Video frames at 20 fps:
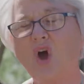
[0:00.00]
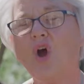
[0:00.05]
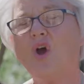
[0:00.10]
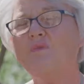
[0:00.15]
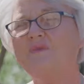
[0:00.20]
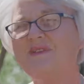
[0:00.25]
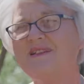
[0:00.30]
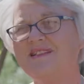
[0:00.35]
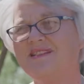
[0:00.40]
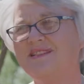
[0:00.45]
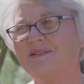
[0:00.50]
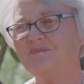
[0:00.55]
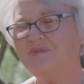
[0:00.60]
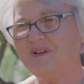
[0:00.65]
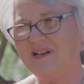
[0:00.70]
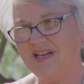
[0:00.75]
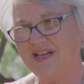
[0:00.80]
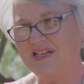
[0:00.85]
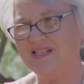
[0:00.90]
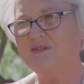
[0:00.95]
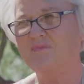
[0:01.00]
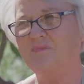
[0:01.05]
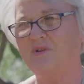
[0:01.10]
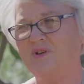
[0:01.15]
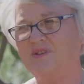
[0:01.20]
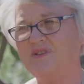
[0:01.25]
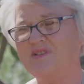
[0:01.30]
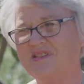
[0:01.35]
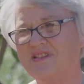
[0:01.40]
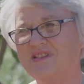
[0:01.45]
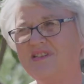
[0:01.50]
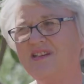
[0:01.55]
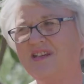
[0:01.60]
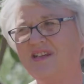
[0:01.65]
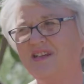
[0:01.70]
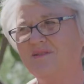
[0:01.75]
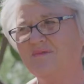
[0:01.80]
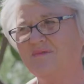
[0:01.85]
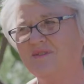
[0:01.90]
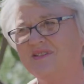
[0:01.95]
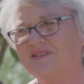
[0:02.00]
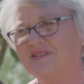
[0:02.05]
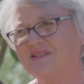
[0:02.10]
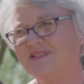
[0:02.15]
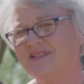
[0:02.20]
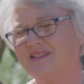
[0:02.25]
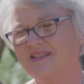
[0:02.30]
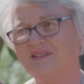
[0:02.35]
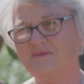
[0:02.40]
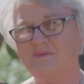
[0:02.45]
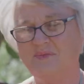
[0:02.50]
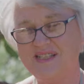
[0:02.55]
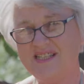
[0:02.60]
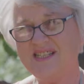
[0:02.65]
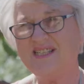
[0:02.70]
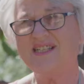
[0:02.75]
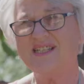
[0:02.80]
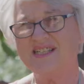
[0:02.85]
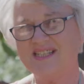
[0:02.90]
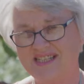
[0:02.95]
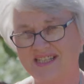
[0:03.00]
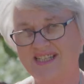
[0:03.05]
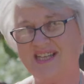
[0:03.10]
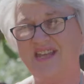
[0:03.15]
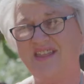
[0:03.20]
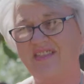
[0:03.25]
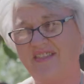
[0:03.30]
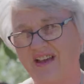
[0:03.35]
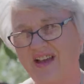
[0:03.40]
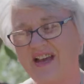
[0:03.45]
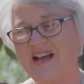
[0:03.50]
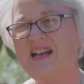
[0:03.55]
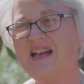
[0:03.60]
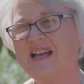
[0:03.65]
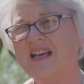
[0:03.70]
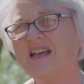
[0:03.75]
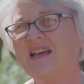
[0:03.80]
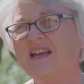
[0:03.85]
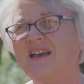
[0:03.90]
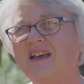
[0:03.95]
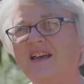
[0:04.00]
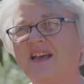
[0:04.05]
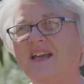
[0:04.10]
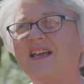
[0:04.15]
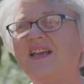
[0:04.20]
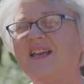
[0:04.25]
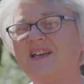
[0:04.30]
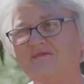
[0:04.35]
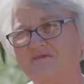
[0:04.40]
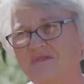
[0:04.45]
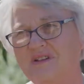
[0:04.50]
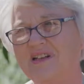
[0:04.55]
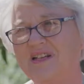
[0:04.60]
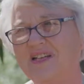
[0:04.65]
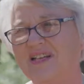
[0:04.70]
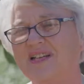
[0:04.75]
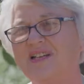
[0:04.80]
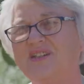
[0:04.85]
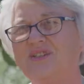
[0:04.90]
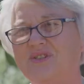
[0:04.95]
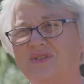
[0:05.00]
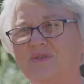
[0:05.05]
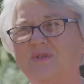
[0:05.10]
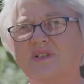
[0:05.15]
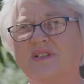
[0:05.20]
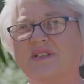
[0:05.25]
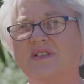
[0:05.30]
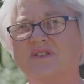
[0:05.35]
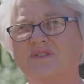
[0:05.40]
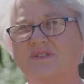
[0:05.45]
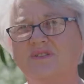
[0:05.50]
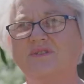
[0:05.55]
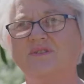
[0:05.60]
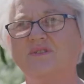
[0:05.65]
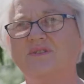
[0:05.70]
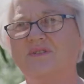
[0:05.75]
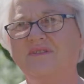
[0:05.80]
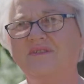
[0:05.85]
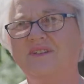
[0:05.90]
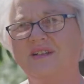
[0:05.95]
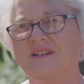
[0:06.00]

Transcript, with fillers: I was the plants person, he was the, we did it together, and he really enjoyed it too.